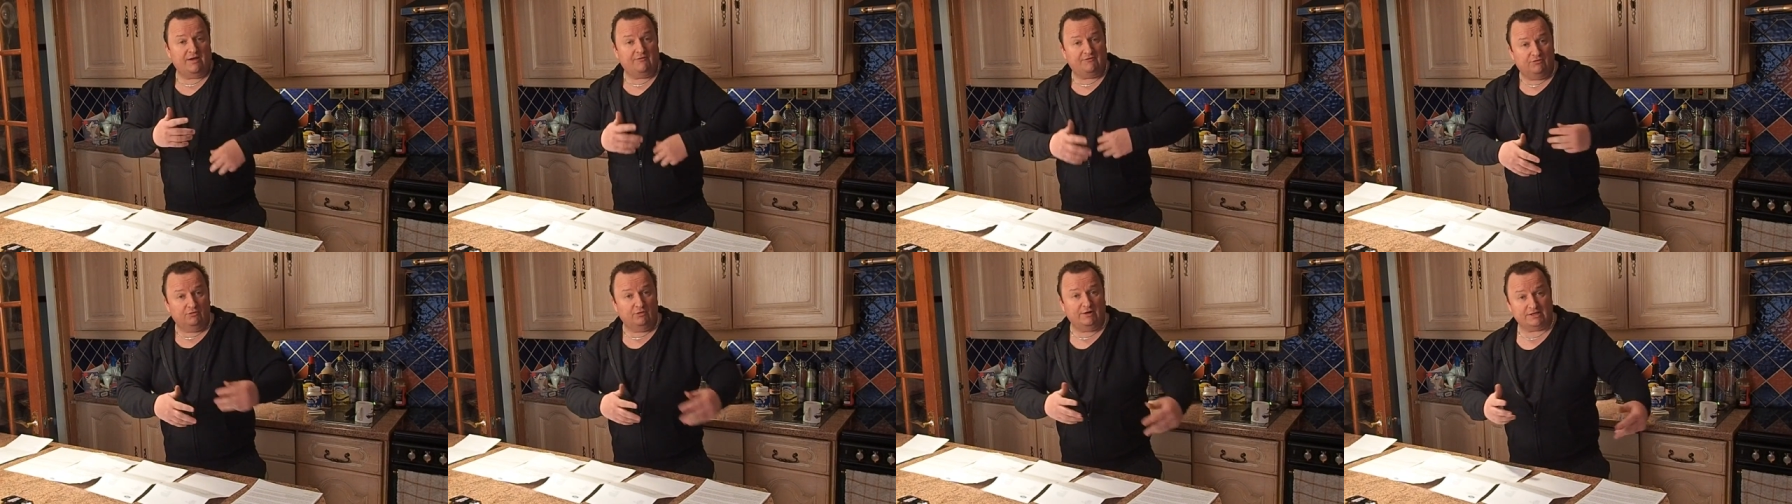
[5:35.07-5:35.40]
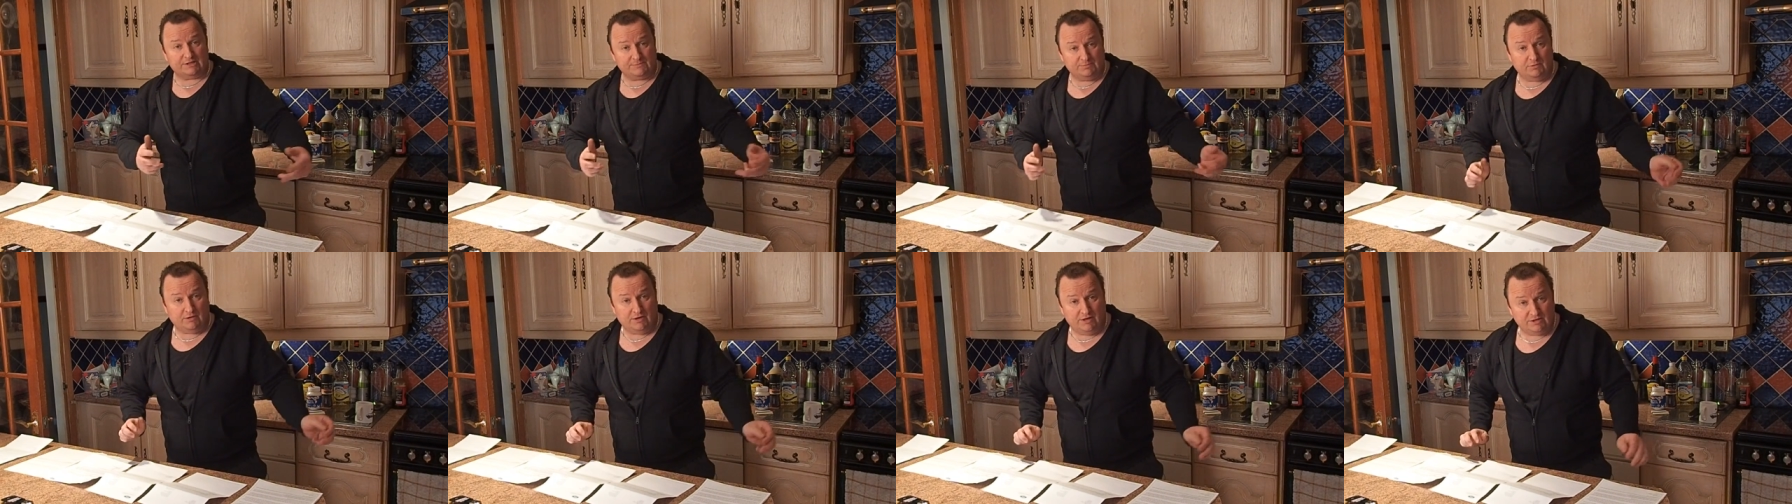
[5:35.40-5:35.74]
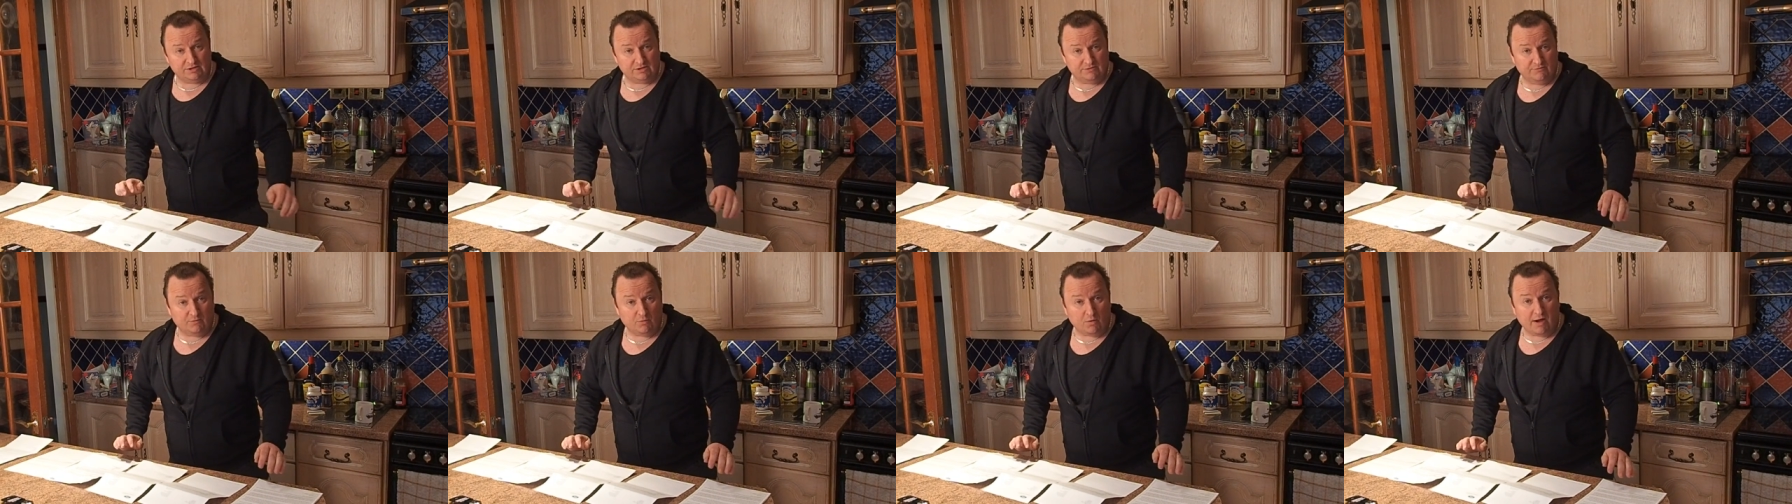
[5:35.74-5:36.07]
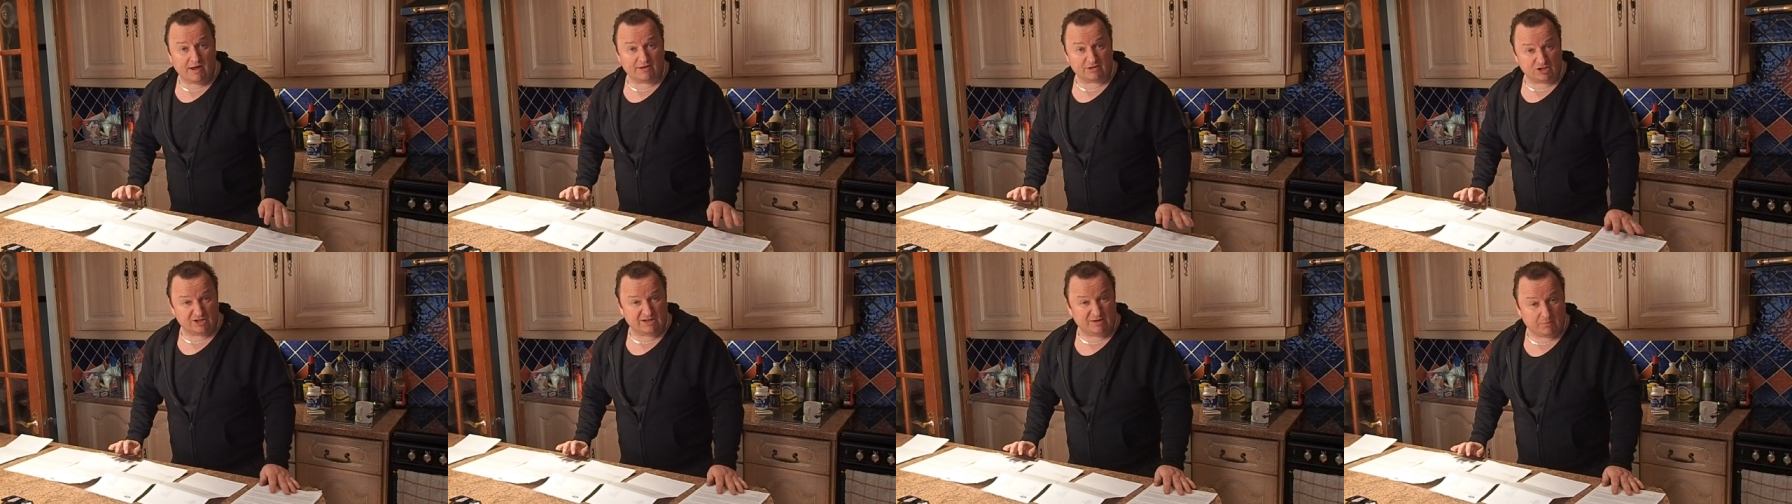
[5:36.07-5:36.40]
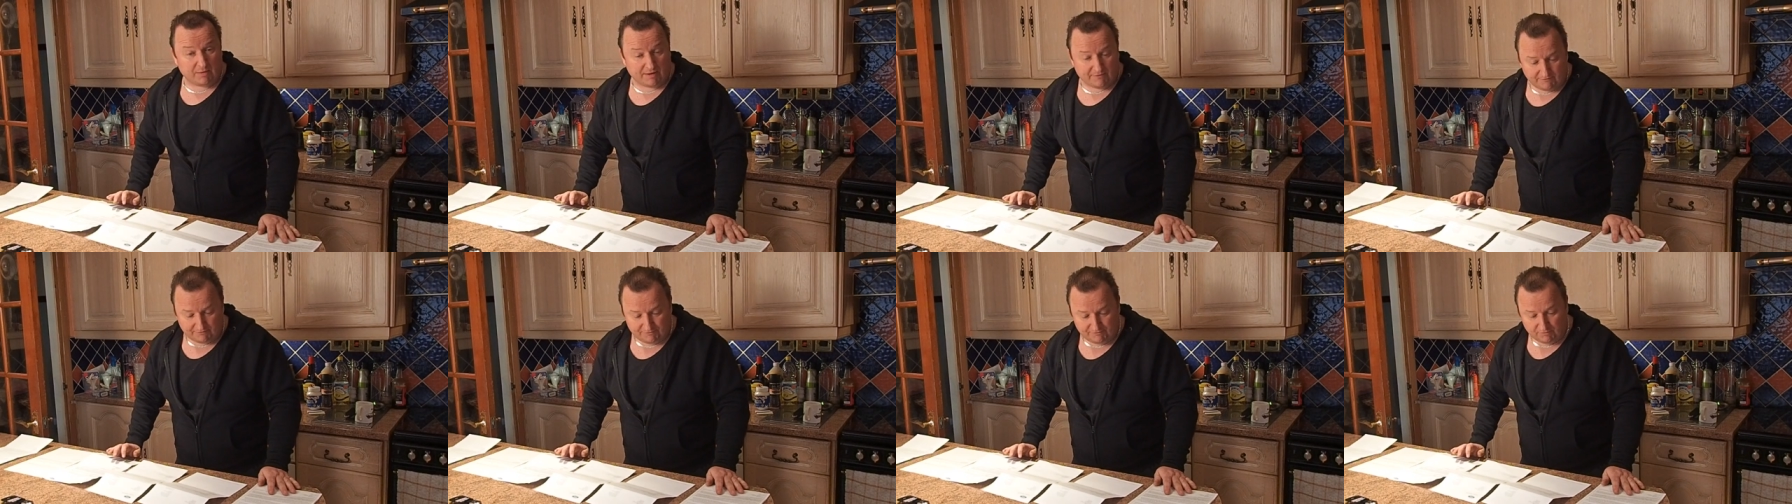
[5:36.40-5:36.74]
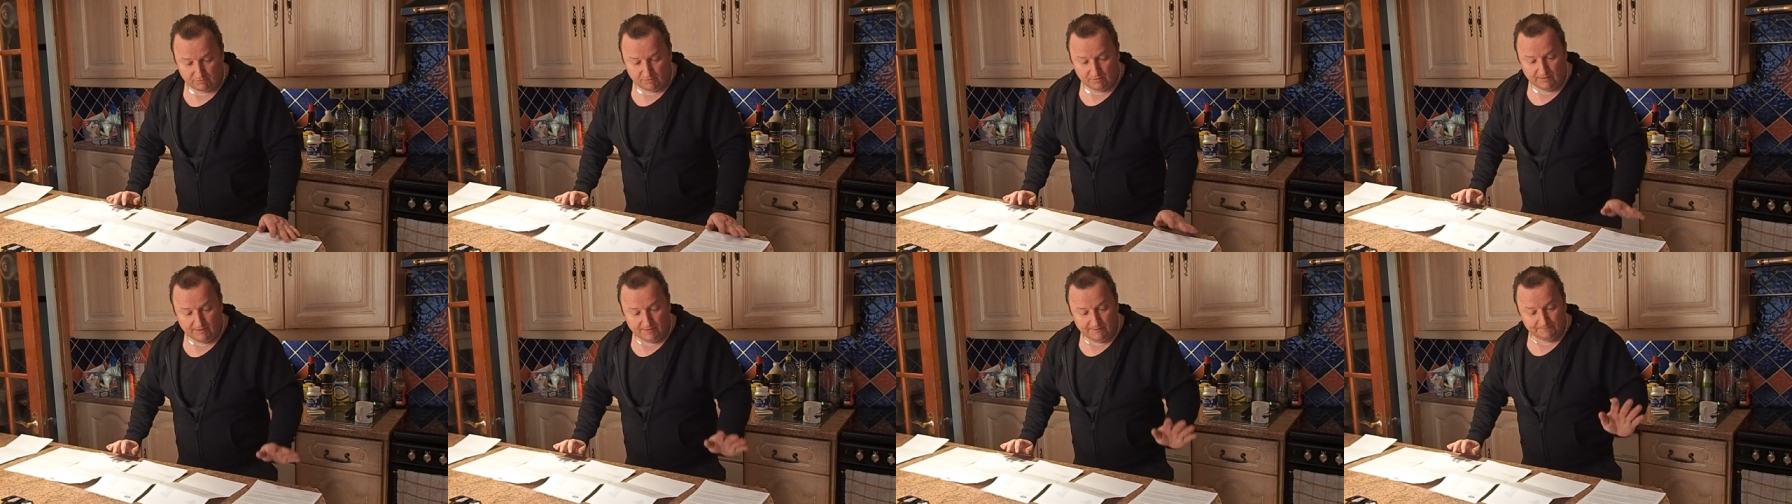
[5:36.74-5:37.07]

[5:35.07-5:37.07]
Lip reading: a full explanation of what I actually went through.